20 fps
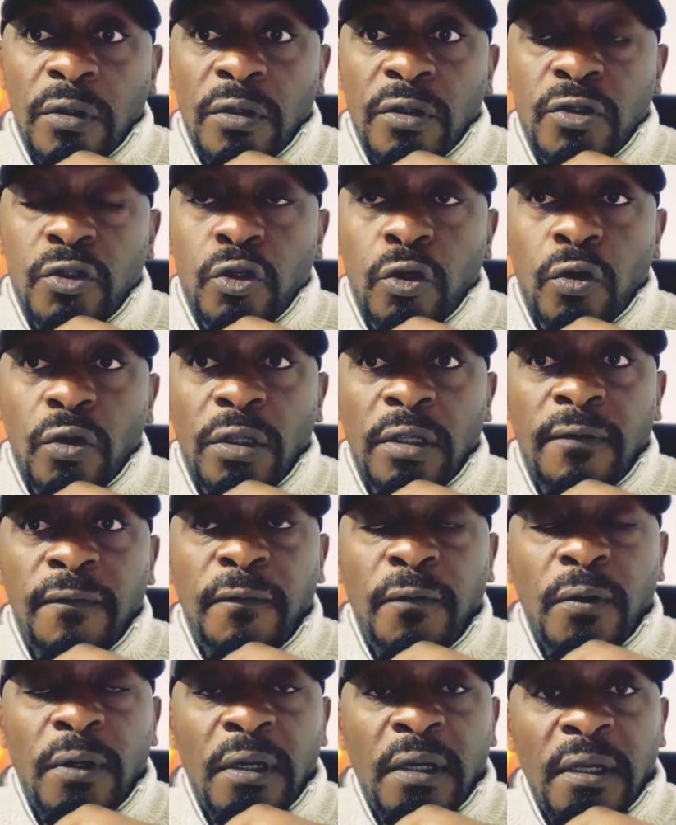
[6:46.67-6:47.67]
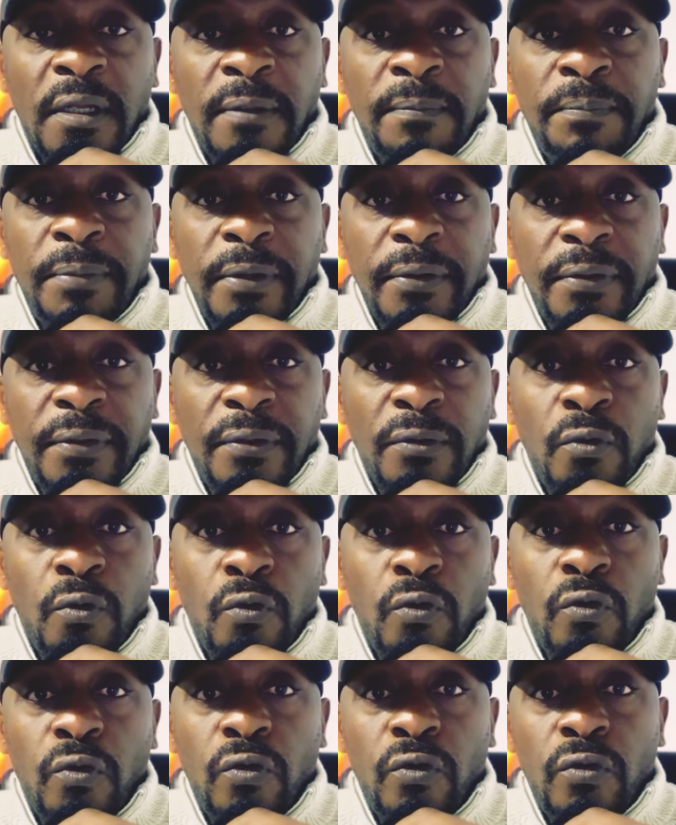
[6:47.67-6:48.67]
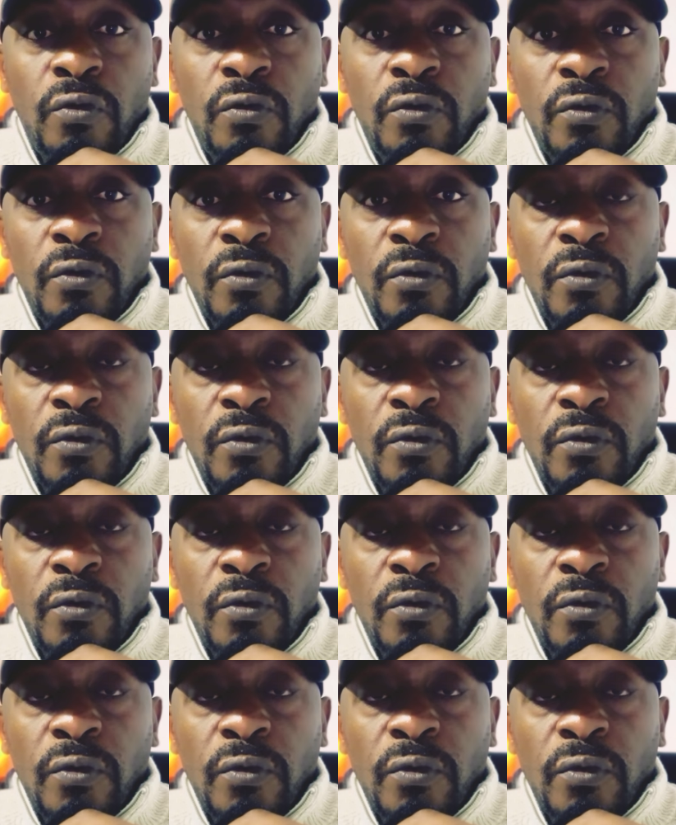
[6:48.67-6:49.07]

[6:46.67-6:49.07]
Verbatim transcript: So if you're an empath who